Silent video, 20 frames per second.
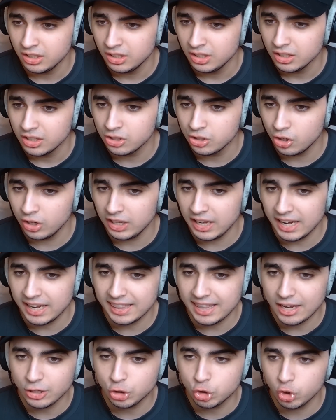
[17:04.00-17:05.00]
He's looking like
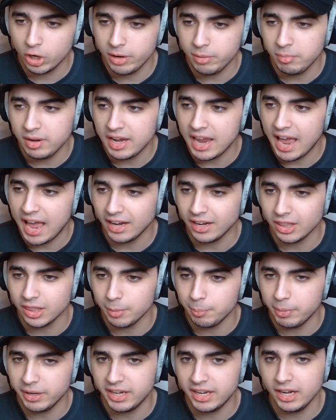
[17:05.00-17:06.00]
that dream he had in the
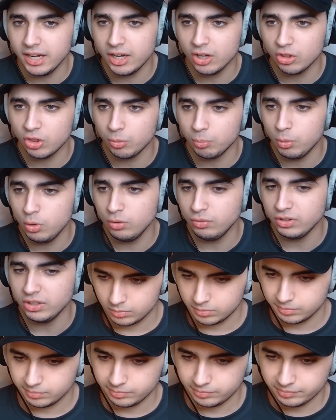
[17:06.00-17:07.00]
beginning of the movie.
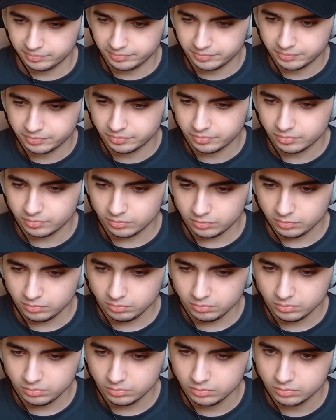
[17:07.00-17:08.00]
You are
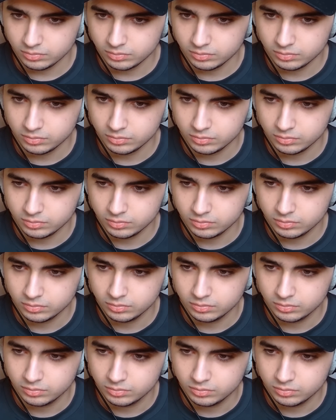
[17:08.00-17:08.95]
free to eat.